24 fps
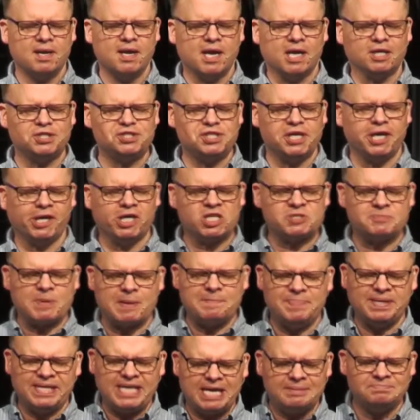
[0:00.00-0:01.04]
our chairs may
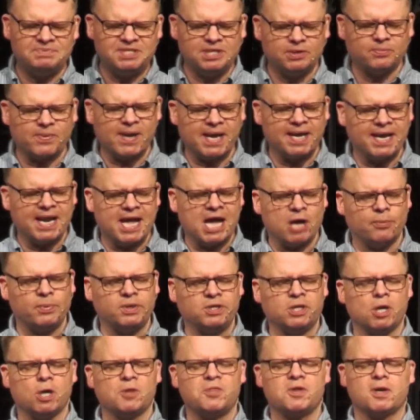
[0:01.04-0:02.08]
be empty right now, we
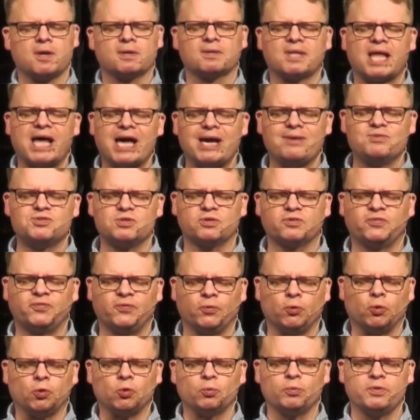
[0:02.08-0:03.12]
know that our lives are
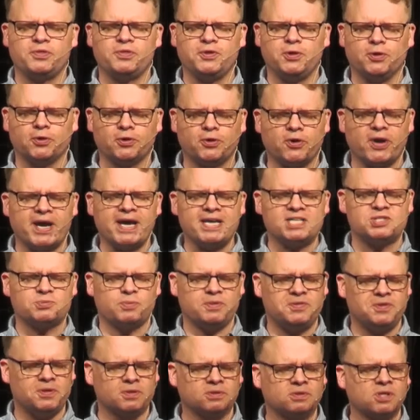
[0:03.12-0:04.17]
full with your grace,
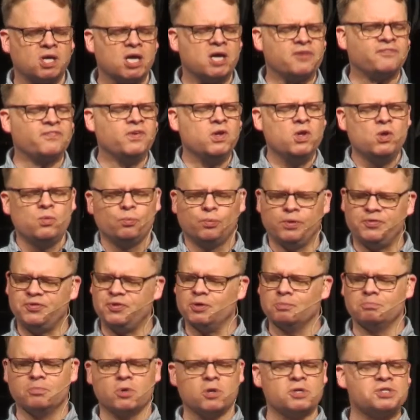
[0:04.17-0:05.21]
with your love, with your
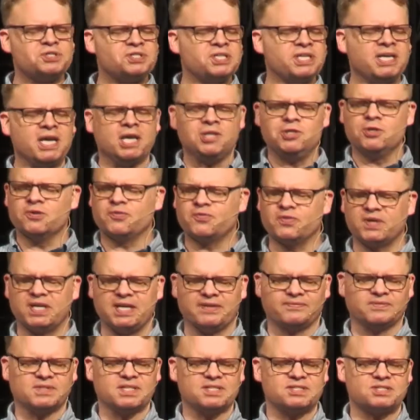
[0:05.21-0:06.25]
mercy, and your
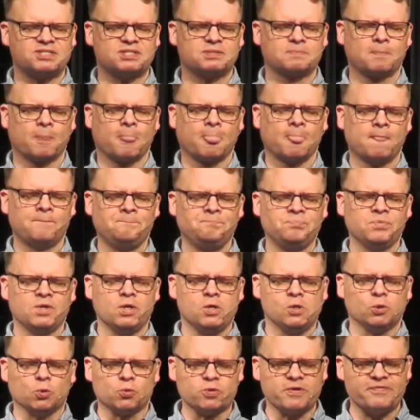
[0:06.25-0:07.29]
forgiveness.
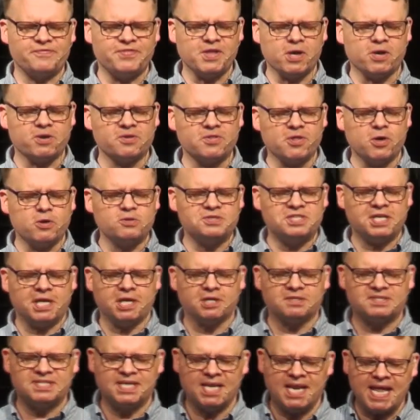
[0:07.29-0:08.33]
Lord, if there are those here
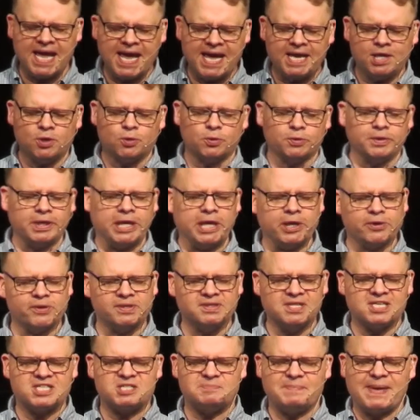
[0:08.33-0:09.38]
today who are hearing
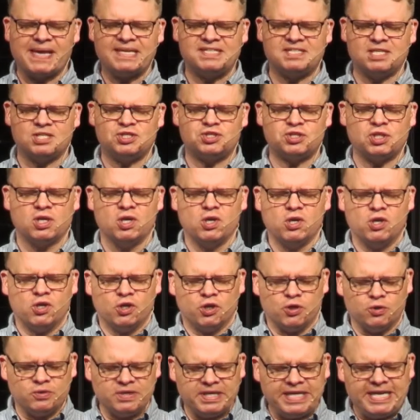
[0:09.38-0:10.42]
this message
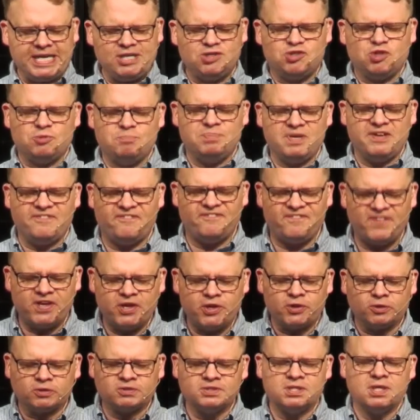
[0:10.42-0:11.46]
who need to be
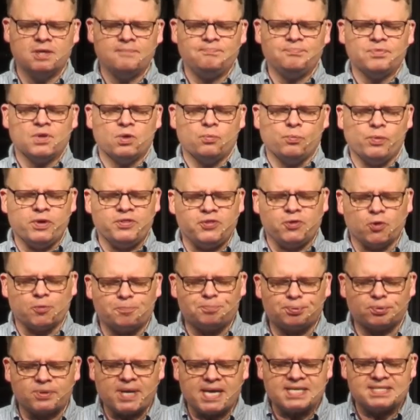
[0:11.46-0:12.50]
filled with your
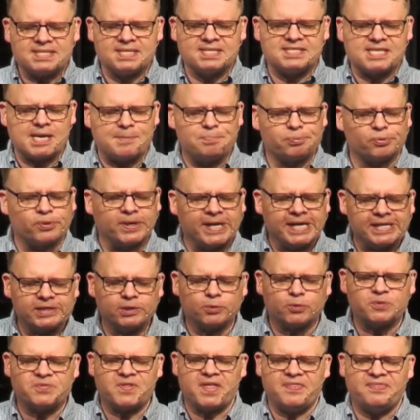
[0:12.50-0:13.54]
presence, I pray,
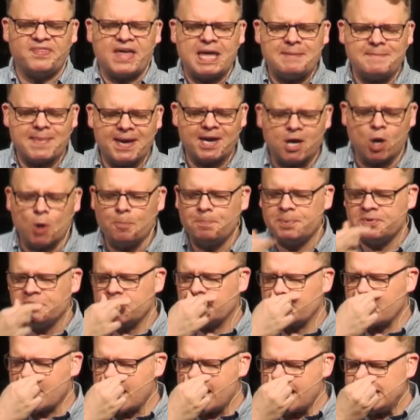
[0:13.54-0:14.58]
Lord, that they may open
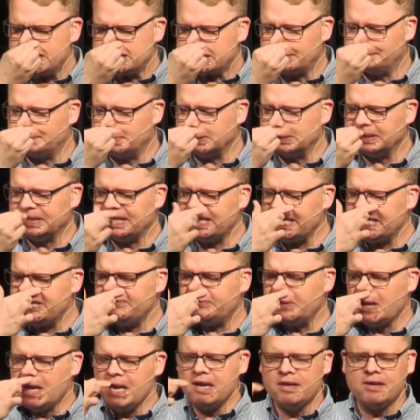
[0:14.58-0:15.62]
their eyes and believe,
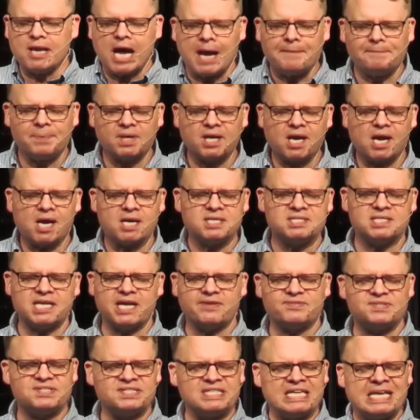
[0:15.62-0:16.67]
not because they
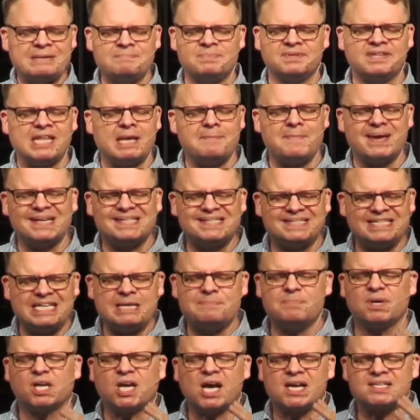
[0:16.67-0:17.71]
have seen, but they may see
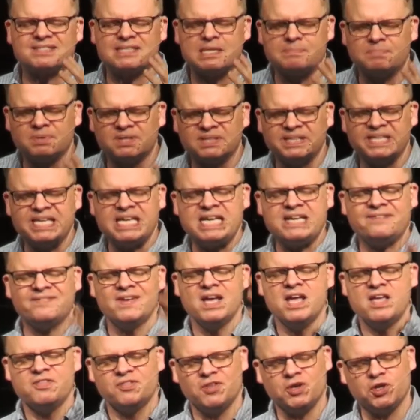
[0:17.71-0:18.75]
because they believe
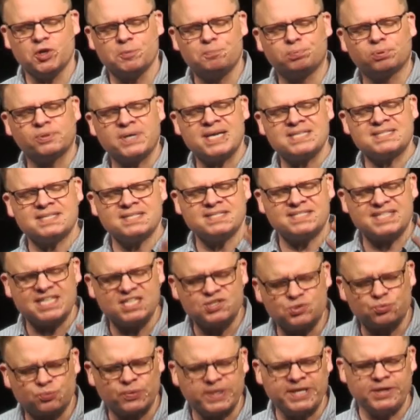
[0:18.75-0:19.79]
that your presence
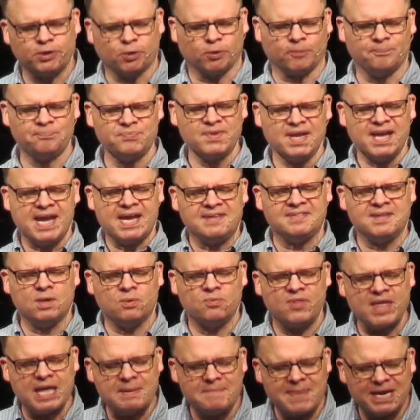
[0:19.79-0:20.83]
is real, and that
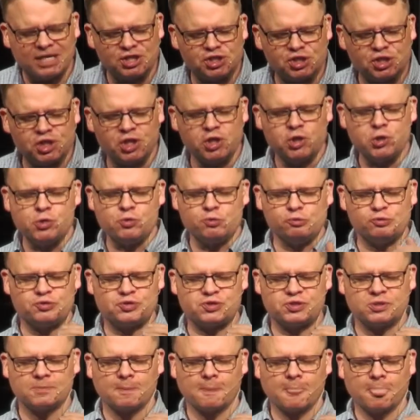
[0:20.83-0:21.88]
they may
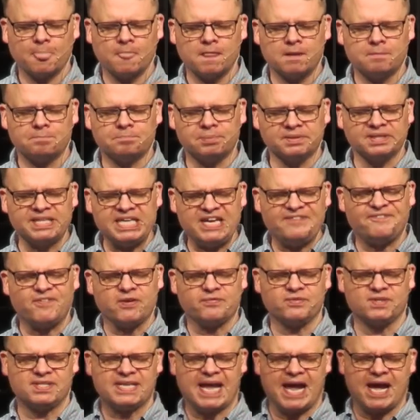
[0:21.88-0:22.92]
choose belief
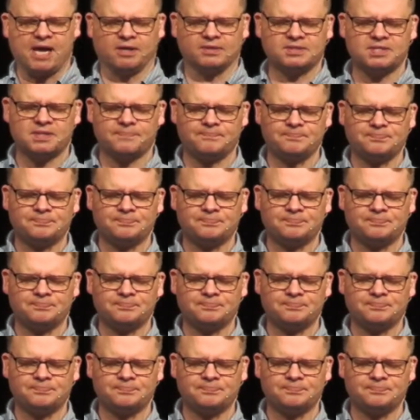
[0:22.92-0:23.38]
over doubt,